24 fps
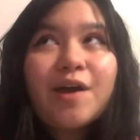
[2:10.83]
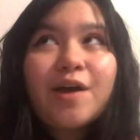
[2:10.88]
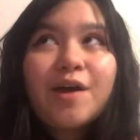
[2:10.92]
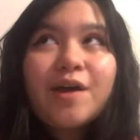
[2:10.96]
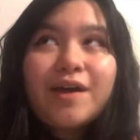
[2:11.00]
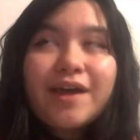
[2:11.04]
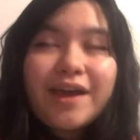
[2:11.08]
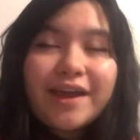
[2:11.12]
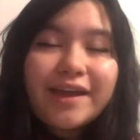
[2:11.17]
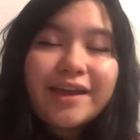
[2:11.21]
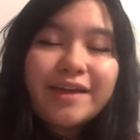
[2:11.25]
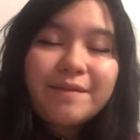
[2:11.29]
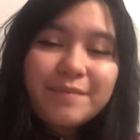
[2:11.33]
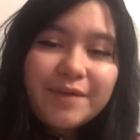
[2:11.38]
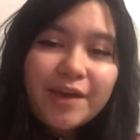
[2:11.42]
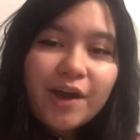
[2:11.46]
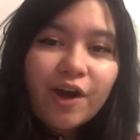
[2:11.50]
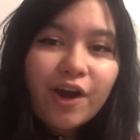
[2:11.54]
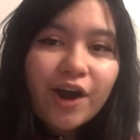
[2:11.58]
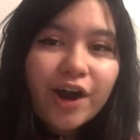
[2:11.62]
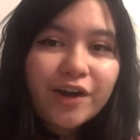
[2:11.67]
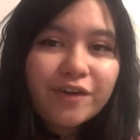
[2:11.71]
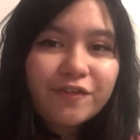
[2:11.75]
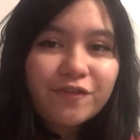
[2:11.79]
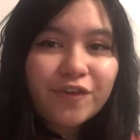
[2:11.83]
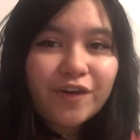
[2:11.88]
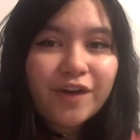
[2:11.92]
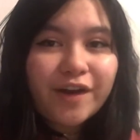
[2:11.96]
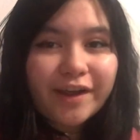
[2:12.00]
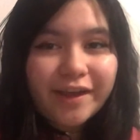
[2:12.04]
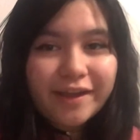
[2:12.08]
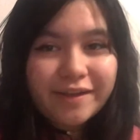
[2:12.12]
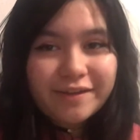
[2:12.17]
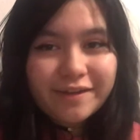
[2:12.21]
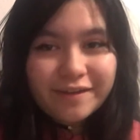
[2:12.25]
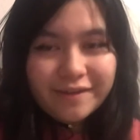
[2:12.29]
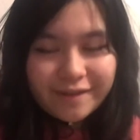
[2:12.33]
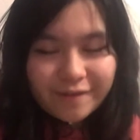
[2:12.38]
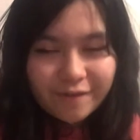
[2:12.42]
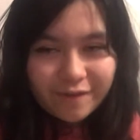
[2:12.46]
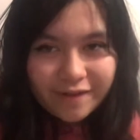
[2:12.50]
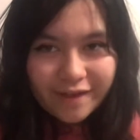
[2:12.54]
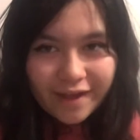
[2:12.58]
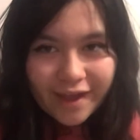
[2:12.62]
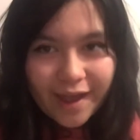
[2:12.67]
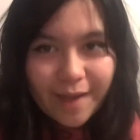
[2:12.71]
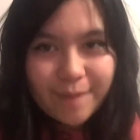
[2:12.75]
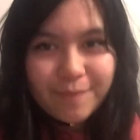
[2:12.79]
it can be hard for a
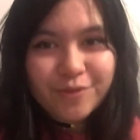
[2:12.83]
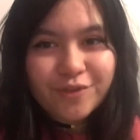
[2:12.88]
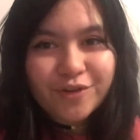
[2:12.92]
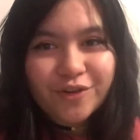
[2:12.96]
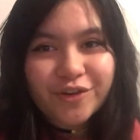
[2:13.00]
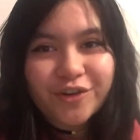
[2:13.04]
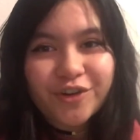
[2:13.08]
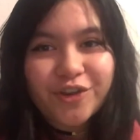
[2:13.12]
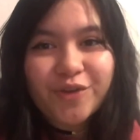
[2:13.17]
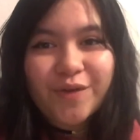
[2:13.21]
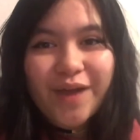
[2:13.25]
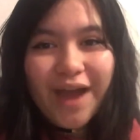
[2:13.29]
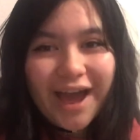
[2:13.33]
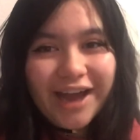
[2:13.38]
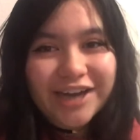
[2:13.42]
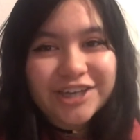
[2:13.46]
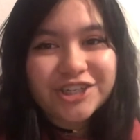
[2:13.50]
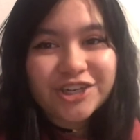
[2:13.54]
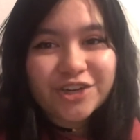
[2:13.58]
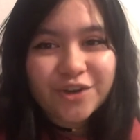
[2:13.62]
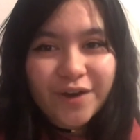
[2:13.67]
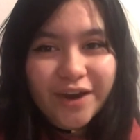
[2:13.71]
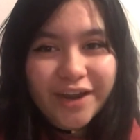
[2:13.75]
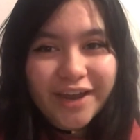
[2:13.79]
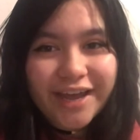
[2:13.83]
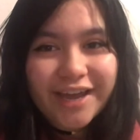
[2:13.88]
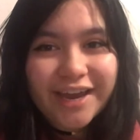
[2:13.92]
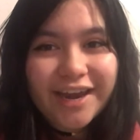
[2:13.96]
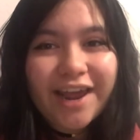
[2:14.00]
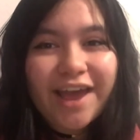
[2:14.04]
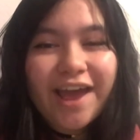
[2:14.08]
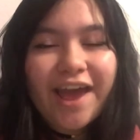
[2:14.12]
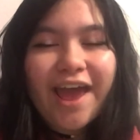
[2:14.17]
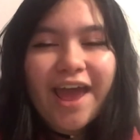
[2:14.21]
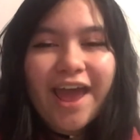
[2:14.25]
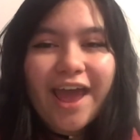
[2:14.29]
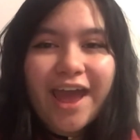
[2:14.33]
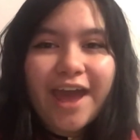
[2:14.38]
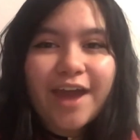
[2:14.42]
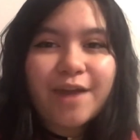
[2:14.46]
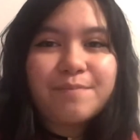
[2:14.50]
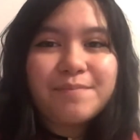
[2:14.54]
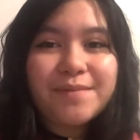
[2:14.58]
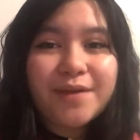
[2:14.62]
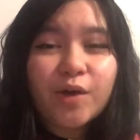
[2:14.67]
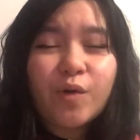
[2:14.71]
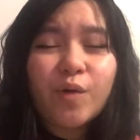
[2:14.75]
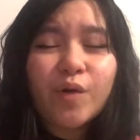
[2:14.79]
hamster to catch a cricket,
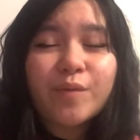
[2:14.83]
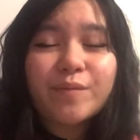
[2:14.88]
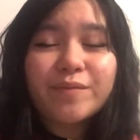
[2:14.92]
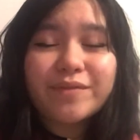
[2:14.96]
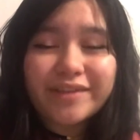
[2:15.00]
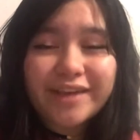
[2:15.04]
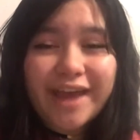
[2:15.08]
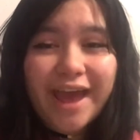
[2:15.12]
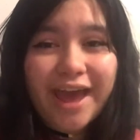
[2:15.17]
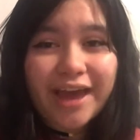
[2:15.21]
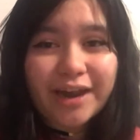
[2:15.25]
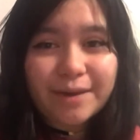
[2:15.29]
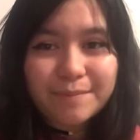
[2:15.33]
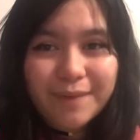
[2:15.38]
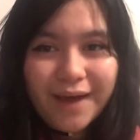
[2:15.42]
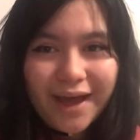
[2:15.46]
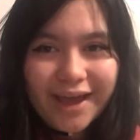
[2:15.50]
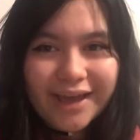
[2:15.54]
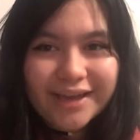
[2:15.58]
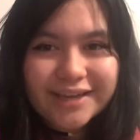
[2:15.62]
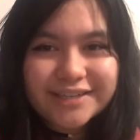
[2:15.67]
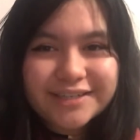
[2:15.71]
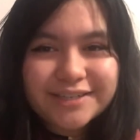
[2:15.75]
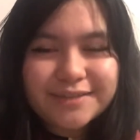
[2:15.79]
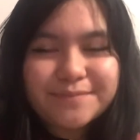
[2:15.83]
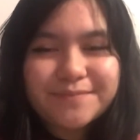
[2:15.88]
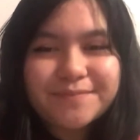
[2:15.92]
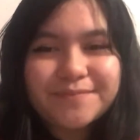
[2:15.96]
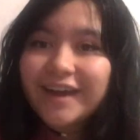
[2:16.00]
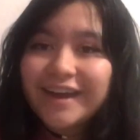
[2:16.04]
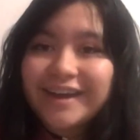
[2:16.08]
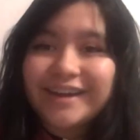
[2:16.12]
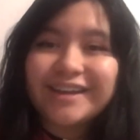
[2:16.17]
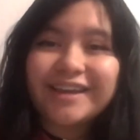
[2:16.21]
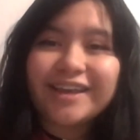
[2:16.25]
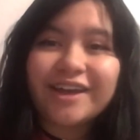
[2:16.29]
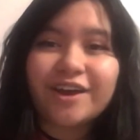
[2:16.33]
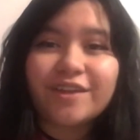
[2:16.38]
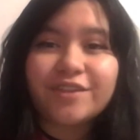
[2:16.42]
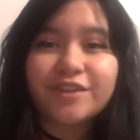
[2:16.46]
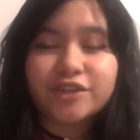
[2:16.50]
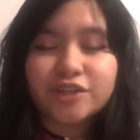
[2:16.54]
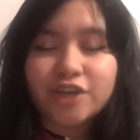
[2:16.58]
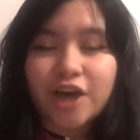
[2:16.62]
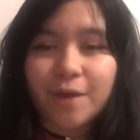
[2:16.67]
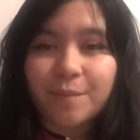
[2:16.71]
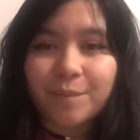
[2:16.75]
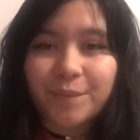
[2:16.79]
and mealworms can bite. Finally, on
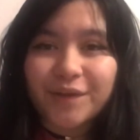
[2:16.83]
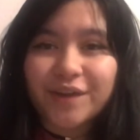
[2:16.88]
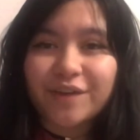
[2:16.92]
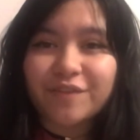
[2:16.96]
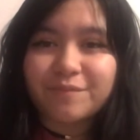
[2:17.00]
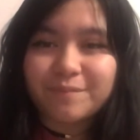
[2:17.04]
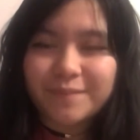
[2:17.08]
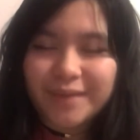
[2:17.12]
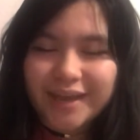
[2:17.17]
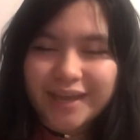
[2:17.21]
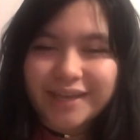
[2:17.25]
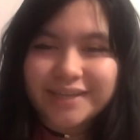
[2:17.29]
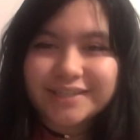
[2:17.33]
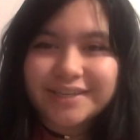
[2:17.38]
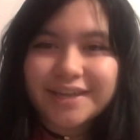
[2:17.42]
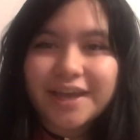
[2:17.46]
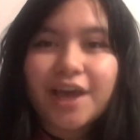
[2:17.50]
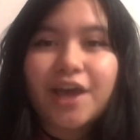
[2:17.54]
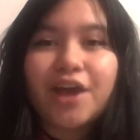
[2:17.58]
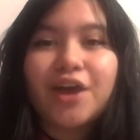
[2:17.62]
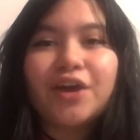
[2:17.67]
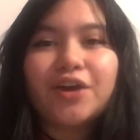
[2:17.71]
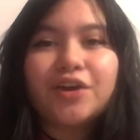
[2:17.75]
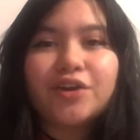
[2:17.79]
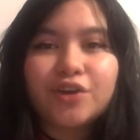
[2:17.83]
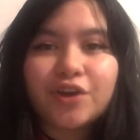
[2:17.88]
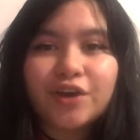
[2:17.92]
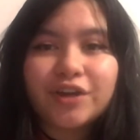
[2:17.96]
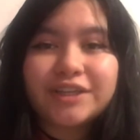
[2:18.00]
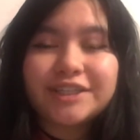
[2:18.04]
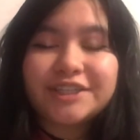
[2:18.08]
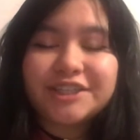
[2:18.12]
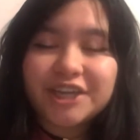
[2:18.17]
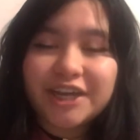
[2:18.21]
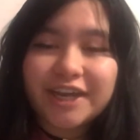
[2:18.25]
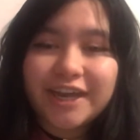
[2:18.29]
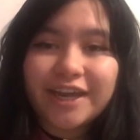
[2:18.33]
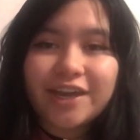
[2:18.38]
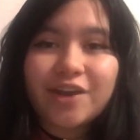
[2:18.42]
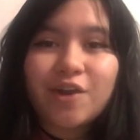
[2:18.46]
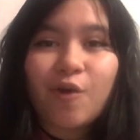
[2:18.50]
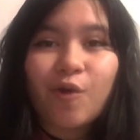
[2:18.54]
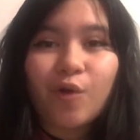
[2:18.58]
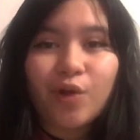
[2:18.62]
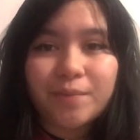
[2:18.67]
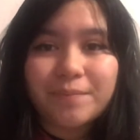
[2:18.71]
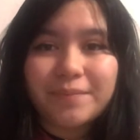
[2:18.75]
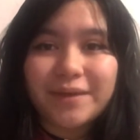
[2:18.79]
the topic of meat, cooked chicken
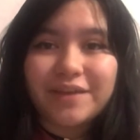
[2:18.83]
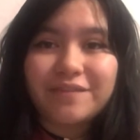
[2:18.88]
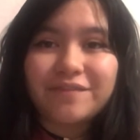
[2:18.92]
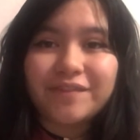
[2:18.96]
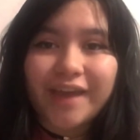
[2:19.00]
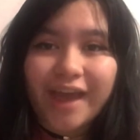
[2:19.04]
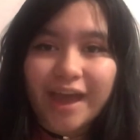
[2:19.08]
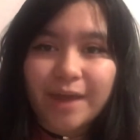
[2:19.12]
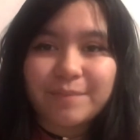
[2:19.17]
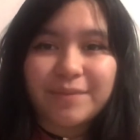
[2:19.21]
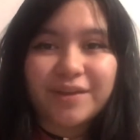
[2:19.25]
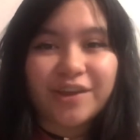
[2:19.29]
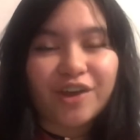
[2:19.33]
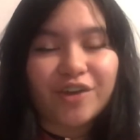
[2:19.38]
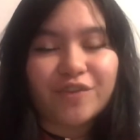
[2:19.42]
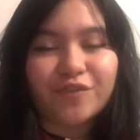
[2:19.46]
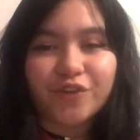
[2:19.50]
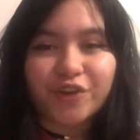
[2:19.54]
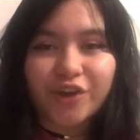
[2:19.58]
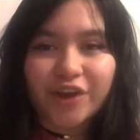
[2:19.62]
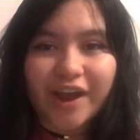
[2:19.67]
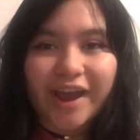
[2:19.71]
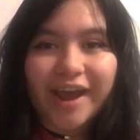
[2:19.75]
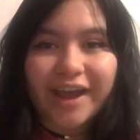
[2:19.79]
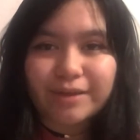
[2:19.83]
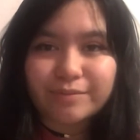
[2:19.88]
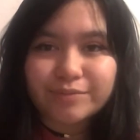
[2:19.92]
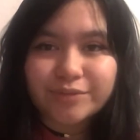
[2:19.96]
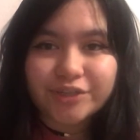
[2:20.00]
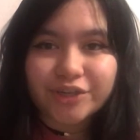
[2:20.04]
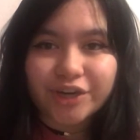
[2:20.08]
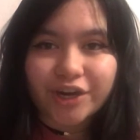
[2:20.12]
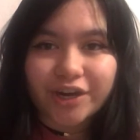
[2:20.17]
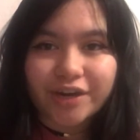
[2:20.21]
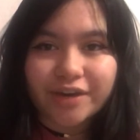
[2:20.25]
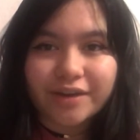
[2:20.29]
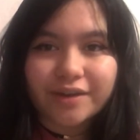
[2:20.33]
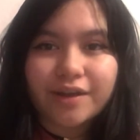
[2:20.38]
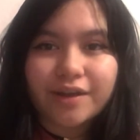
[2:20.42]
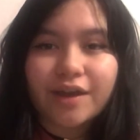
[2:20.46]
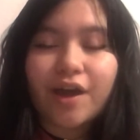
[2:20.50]
or beef can be good for your hamster.